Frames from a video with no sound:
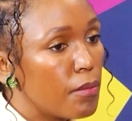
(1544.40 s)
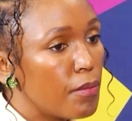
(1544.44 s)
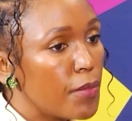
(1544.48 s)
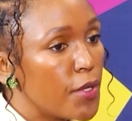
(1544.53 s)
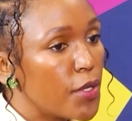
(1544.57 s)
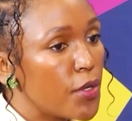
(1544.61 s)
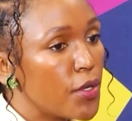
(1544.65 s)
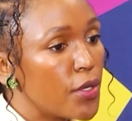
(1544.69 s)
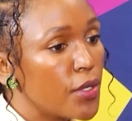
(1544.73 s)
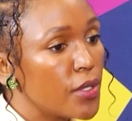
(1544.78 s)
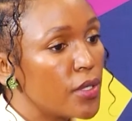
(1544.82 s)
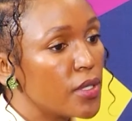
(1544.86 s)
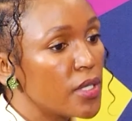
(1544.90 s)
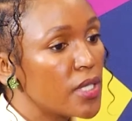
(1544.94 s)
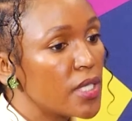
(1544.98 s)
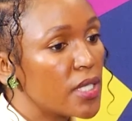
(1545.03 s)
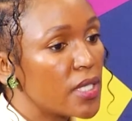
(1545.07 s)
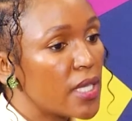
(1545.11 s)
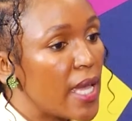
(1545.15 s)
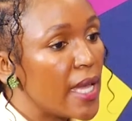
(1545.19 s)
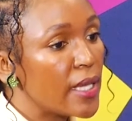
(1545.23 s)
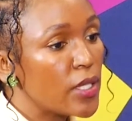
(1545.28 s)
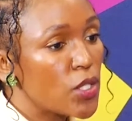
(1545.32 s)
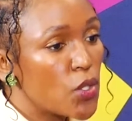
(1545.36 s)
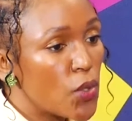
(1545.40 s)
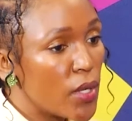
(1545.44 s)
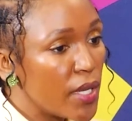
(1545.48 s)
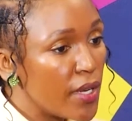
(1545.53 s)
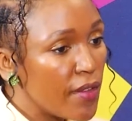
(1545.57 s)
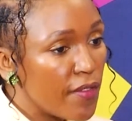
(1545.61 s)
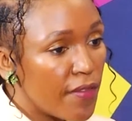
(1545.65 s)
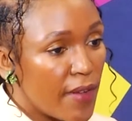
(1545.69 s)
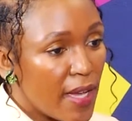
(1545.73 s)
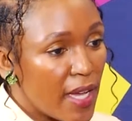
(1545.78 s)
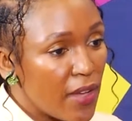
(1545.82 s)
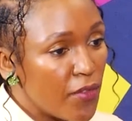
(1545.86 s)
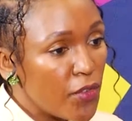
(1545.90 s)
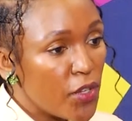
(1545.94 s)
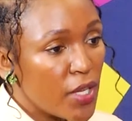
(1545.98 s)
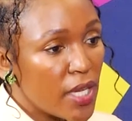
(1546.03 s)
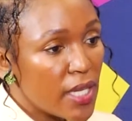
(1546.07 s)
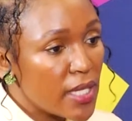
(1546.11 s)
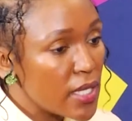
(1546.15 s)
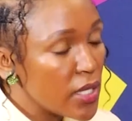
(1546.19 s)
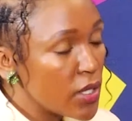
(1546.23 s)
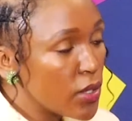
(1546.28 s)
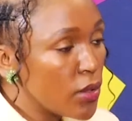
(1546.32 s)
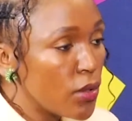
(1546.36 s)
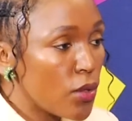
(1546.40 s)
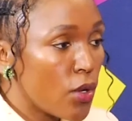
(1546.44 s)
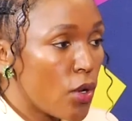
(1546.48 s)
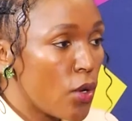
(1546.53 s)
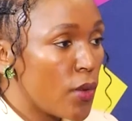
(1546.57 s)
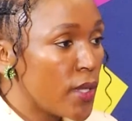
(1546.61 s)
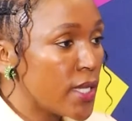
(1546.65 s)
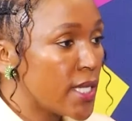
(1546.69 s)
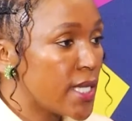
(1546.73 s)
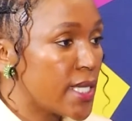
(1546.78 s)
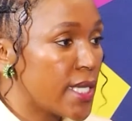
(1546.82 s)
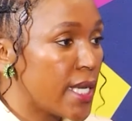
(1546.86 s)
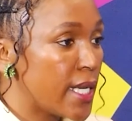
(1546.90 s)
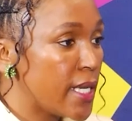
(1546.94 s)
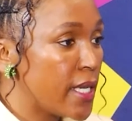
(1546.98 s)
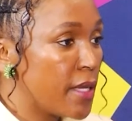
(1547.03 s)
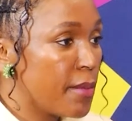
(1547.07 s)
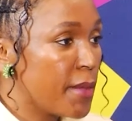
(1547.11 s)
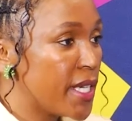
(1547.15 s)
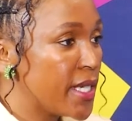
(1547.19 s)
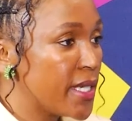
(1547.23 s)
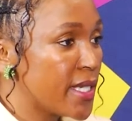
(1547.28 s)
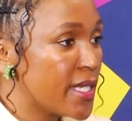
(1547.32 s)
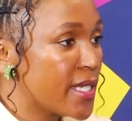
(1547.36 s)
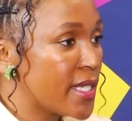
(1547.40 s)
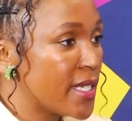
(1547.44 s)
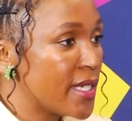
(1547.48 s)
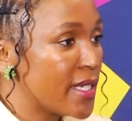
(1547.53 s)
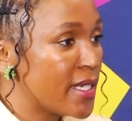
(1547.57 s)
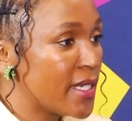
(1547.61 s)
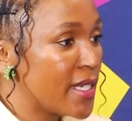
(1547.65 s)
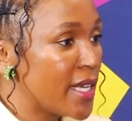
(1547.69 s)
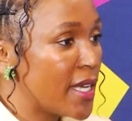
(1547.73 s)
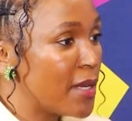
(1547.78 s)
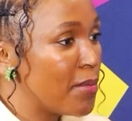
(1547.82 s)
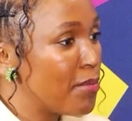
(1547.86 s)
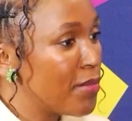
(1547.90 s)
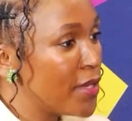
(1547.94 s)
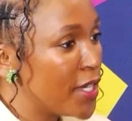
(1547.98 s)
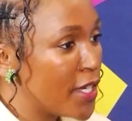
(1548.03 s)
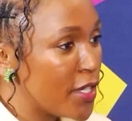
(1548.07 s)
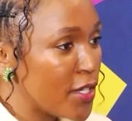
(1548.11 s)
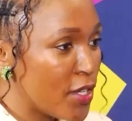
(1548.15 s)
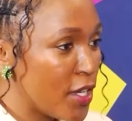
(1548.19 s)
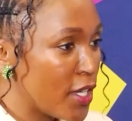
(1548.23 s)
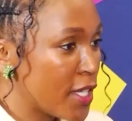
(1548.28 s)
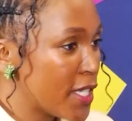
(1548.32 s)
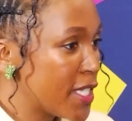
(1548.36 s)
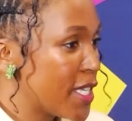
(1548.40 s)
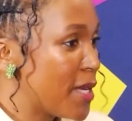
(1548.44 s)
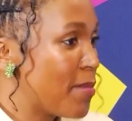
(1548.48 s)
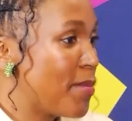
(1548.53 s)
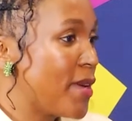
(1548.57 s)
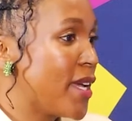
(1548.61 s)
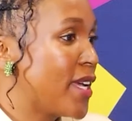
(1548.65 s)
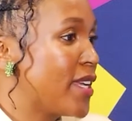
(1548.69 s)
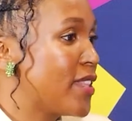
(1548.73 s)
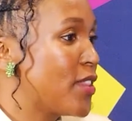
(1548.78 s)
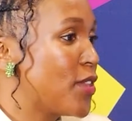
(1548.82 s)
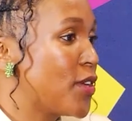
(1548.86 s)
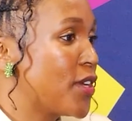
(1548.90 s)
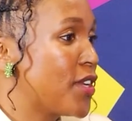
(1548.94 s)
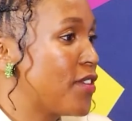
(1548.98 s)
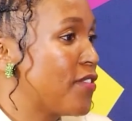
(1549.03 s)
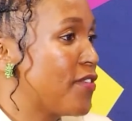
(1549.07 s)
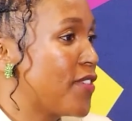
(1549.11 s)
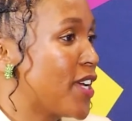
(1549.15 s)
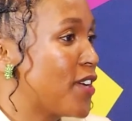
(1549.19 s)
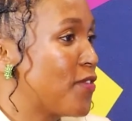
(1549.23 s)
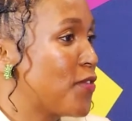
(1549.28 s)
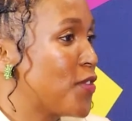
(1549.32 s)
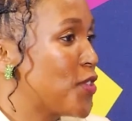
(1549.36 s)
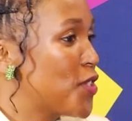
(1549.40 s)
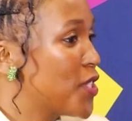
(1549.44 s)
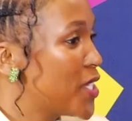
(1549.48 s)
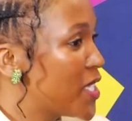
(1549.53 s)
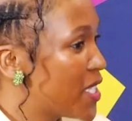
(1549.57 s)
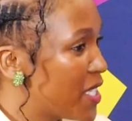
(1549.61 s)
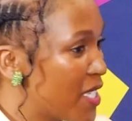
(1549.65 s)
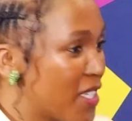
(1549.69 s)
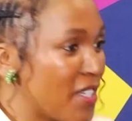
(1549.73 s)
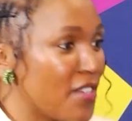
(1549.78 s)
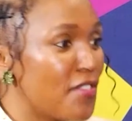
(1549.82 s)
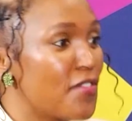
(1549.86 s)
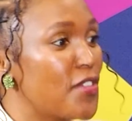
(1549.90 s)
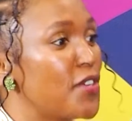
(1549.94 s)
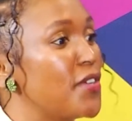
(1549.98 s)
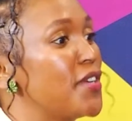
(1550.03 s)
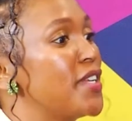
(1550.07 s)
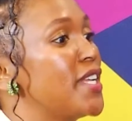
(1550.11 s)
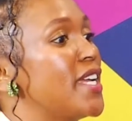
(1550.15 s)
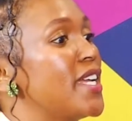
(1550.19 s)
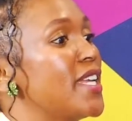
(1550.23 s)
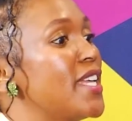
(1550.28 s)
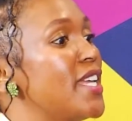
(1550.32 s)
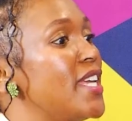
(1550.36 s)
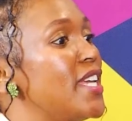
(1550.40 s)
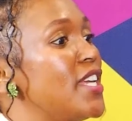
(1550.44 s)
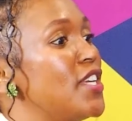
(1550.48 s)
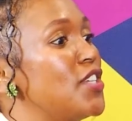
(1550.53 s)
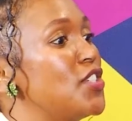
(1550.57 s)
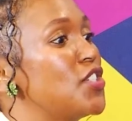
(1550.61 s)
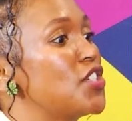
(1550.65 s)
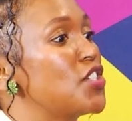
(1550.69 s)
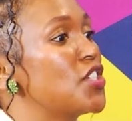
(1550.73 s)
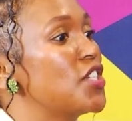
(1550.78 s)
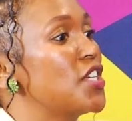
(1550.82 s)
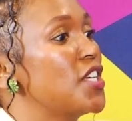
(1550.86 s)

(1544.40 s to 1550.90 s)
because at 25, you can still go and study medicine and be a doctor by 35, which is still a very young age.